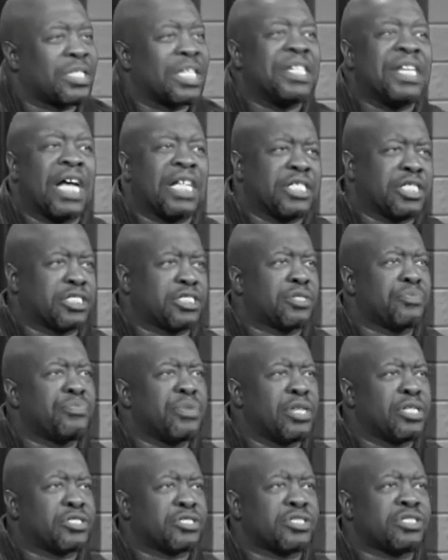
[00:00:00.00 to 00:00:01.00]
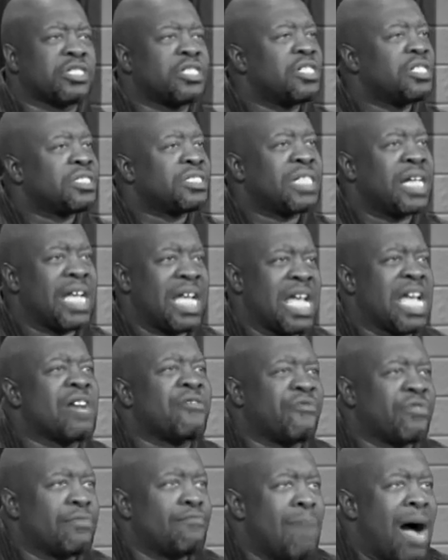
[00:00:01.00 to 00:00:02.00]
and not just the ministers, to
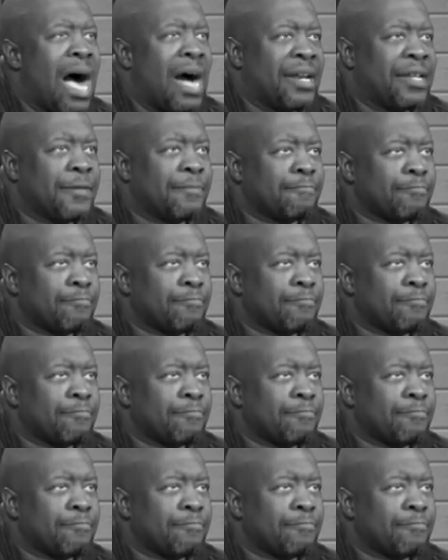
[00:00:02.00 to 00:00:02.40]
everybody,